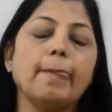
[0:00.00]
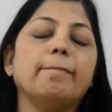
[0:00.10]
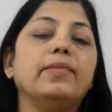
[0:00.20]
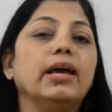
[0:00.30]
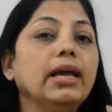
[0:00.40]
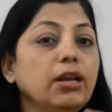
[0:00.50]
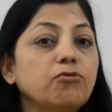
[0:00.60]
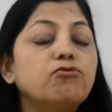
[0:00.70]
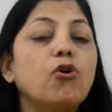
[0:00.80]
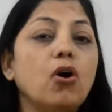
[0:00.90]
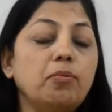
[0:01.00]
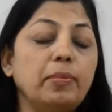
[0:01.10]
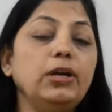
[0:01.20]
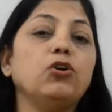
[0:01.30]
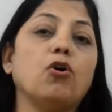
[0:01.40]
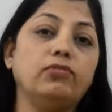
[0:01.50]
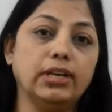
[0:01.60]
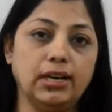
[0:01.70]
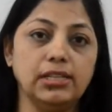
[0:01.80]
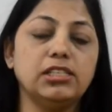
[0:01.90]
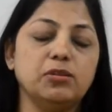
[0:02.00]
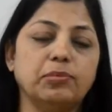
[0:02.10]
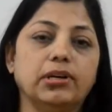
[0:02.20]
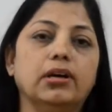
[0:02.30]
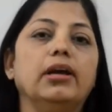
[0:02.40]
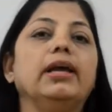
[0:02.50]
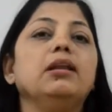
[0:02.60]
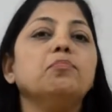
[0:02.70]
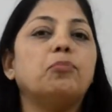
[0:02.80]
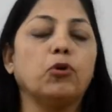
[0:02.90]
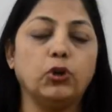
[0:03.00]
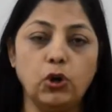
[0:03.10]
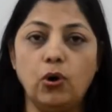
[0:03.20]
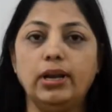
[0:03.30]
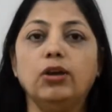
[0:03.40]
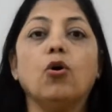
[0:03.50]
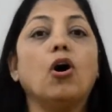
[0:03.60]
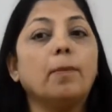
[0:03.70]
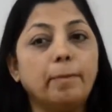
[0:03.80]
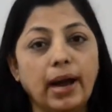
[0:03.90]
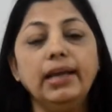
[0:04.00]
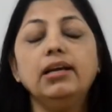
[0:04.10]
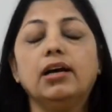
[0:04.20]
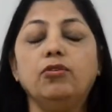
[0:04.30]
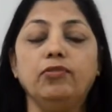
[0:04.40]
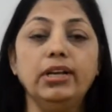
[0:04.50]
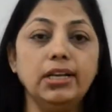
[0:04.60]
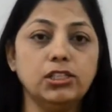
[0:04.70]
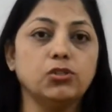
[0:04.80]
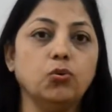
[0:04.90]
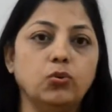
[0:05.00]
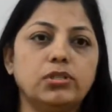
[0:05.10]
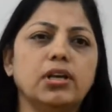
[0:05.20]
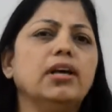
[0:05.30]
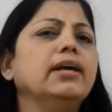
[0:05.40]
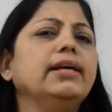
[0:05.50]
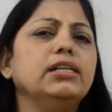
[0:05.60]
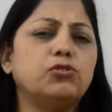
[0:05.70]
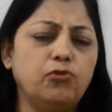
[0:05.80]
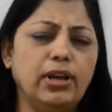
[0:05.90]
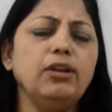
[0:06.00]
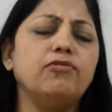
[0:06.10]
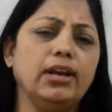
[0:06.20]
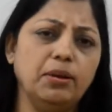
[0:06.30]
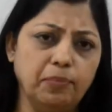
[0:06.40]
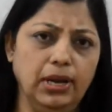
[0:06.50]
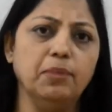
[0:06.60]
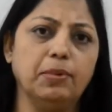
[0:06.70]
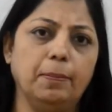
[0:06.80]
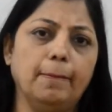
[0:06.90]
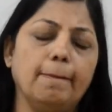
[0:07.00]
The involvement of the customer in procuring or buying convenience goods is very, very minimum.